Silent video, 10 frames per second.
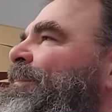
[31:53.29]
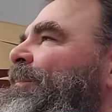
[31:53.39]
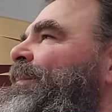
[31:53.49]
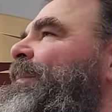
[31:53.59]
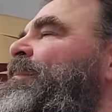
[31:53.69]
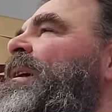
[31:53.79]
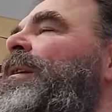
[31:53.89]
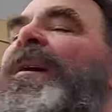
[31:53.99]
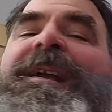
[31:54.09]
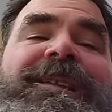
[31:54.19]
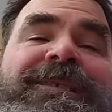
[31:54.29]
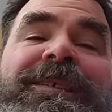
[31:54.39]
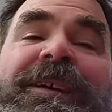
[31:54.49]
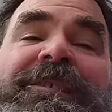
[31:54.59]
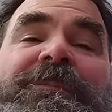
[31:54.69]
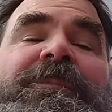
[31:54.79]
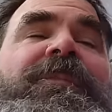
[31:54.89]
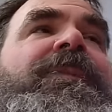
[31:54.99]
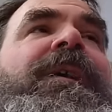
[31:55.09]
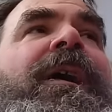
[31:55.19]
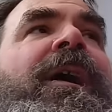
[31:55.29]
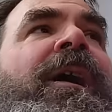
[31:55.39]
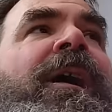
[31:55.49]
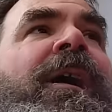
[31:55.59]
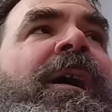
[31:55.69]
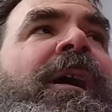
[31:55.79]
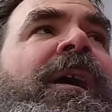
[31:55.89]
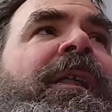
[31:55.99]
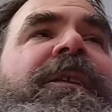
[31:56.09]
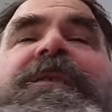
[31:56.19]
right. Made it back inside. This